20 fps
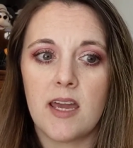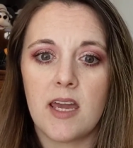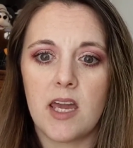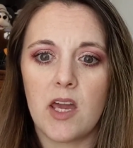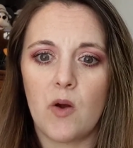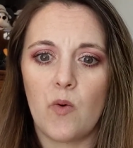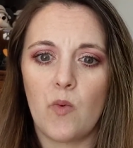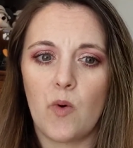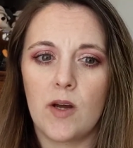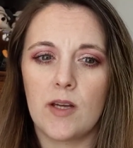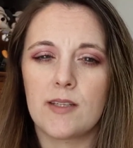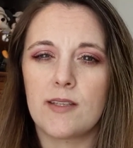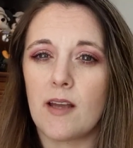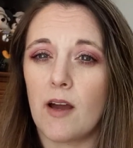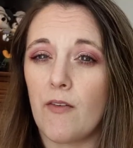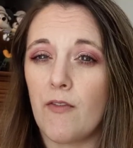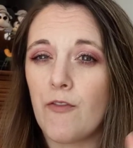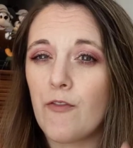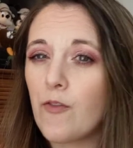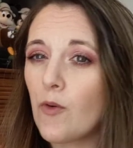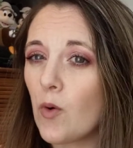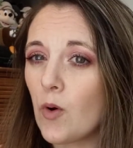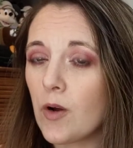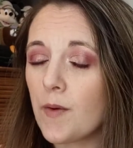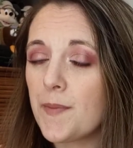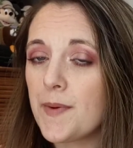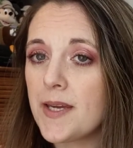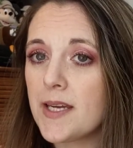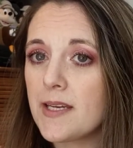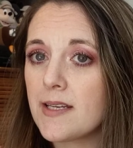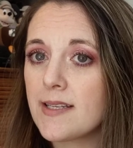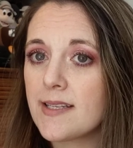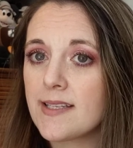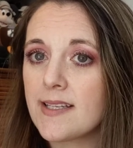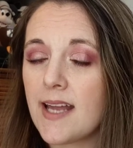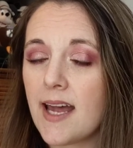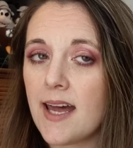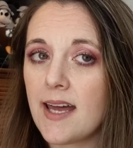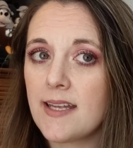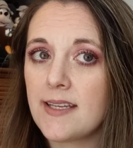it was a 4-piece
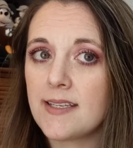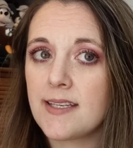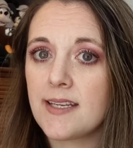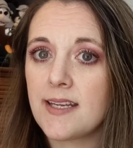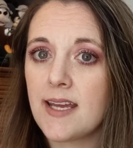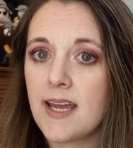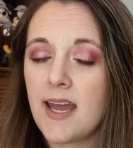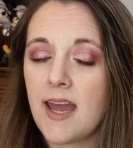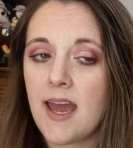set,